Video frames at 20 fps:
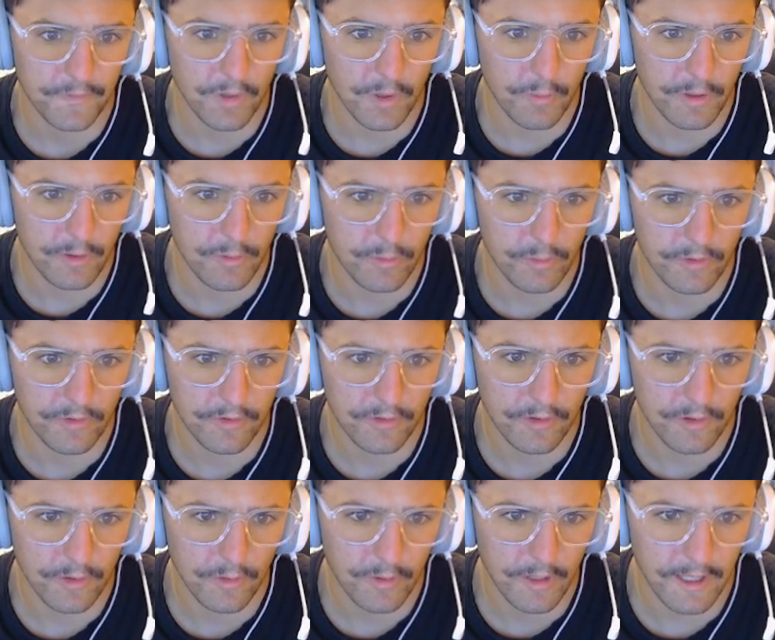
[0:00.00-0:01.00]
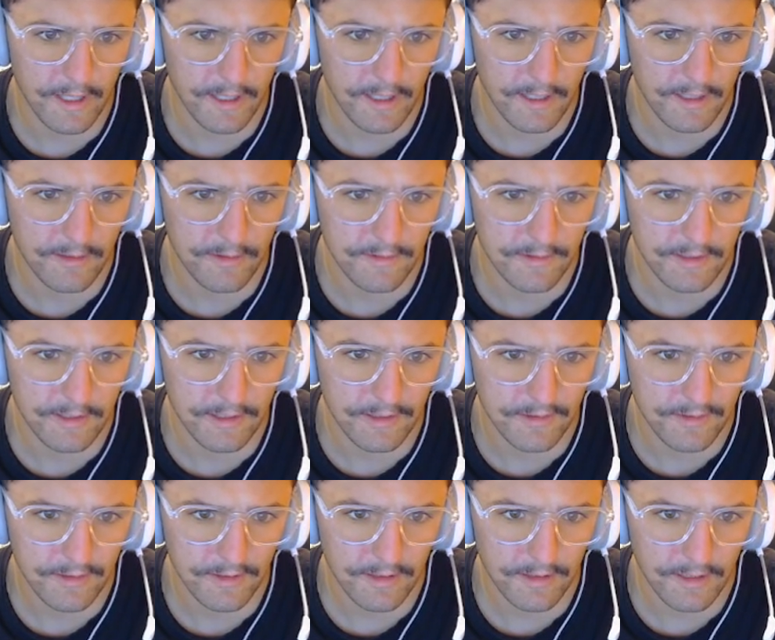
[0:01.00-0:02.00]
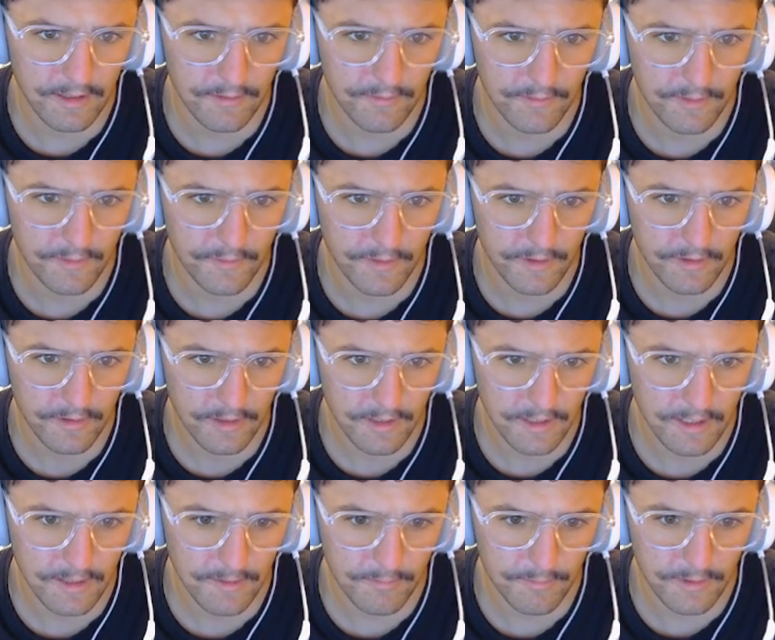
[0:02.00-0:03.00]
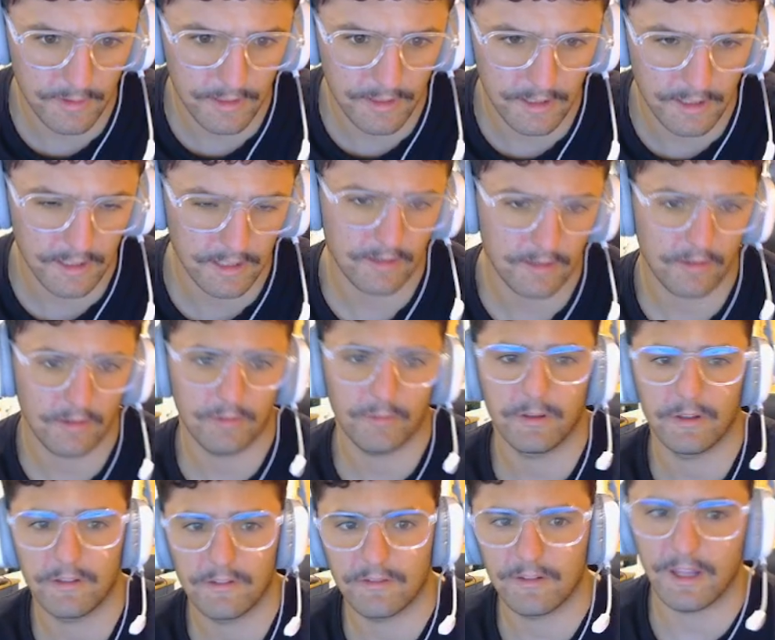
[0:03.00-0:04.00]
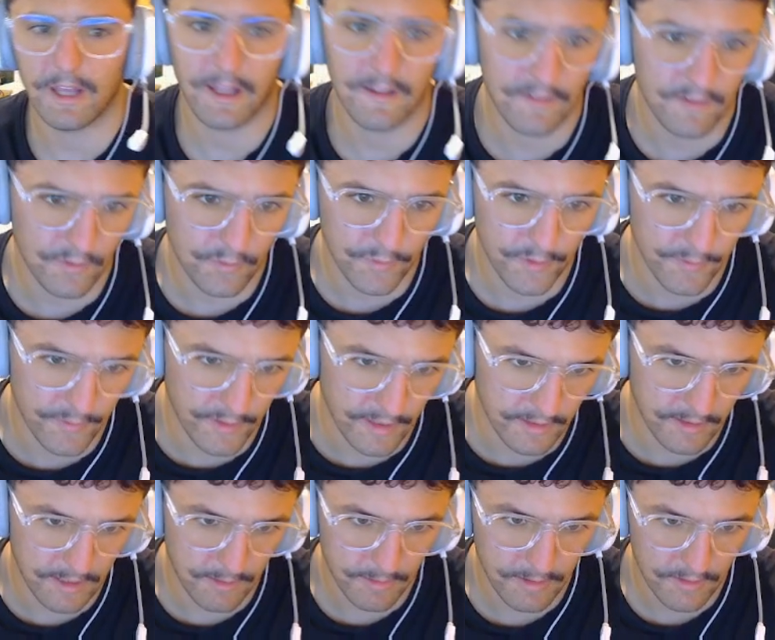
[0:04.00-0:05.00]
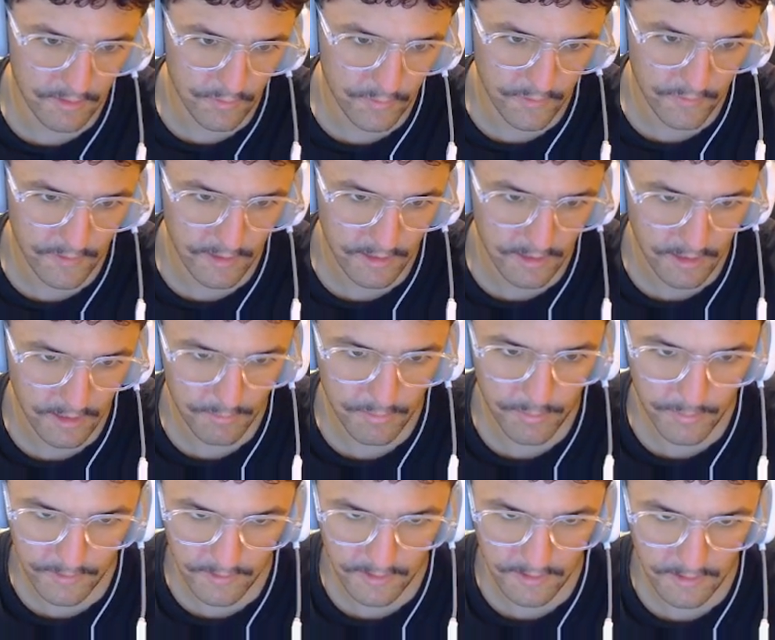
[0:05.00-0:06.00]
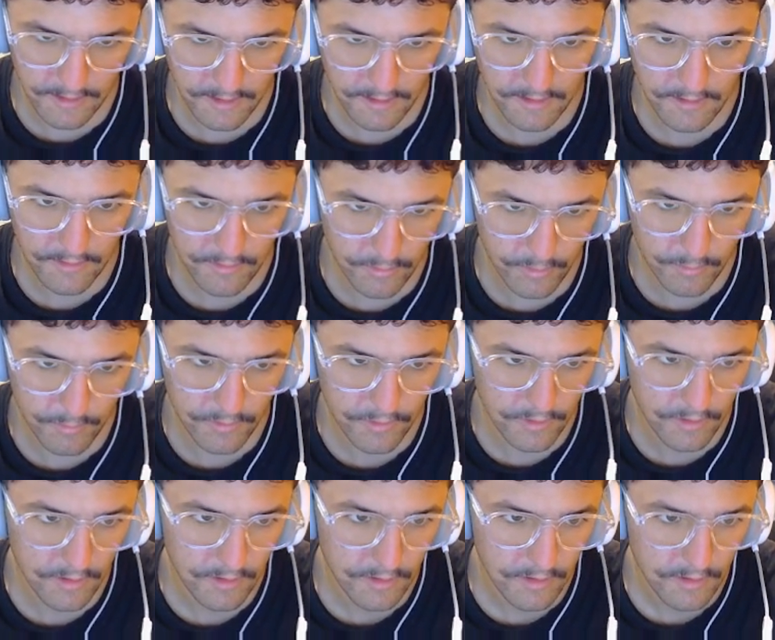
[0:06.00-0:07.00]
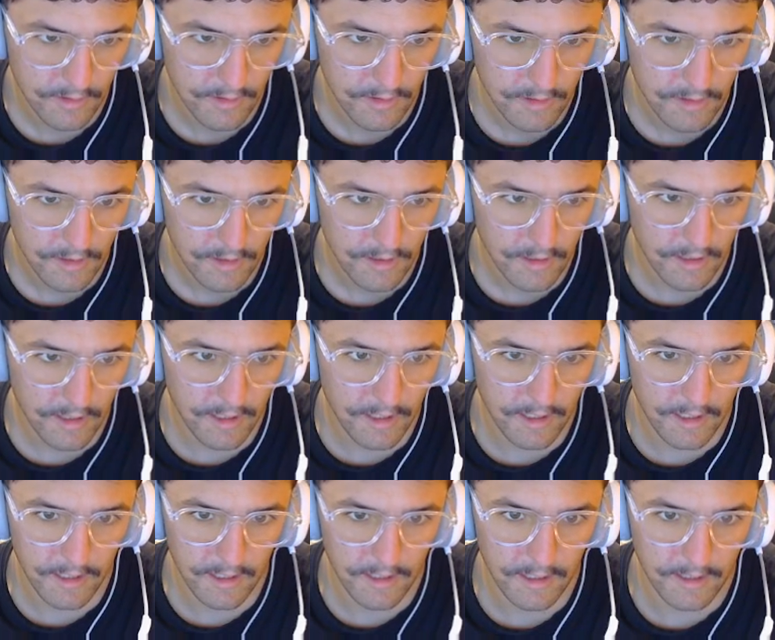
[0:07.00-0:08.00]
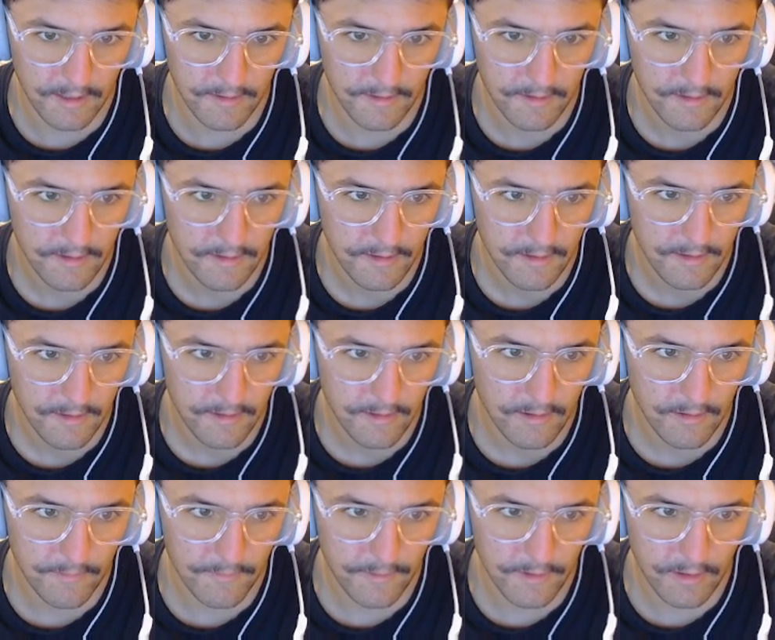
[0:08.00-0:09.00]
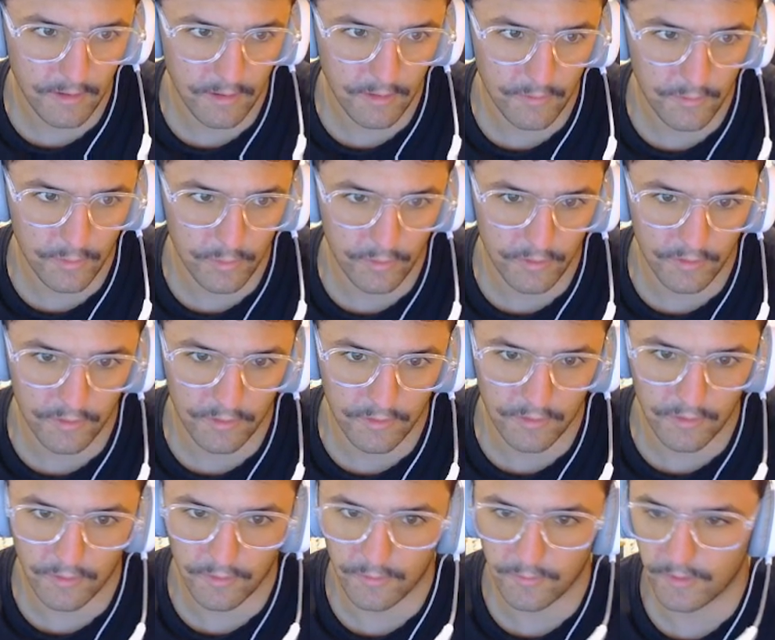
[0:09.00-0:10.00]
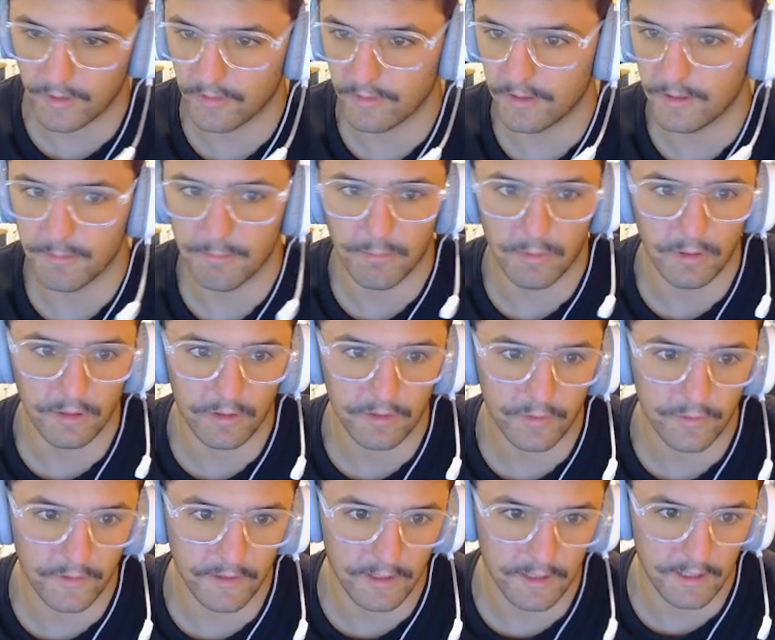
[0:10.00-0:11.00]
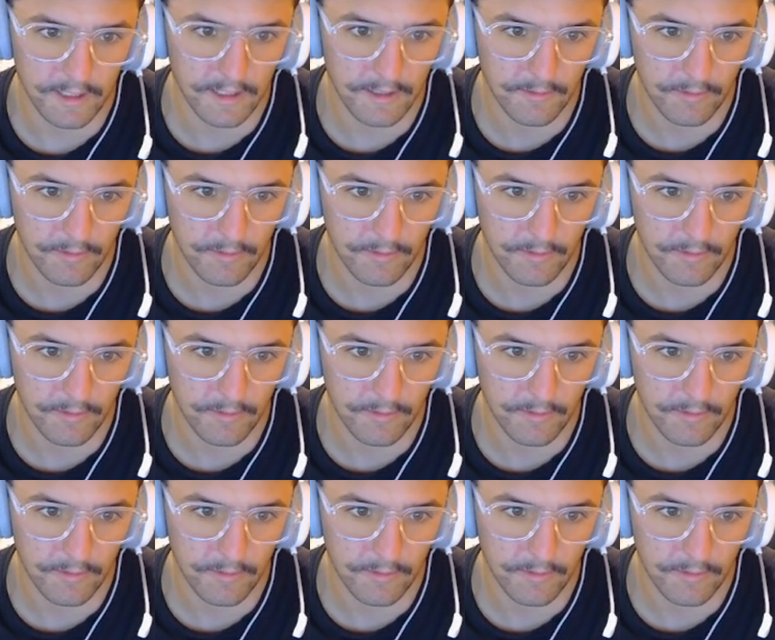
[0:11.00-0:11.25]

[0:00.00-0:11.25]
We also had tested that fair value gap. Yeah, we had this fair value gap. We had these fair value gaps protecting us. Whoops. And yeah, overall just very bullish for the day.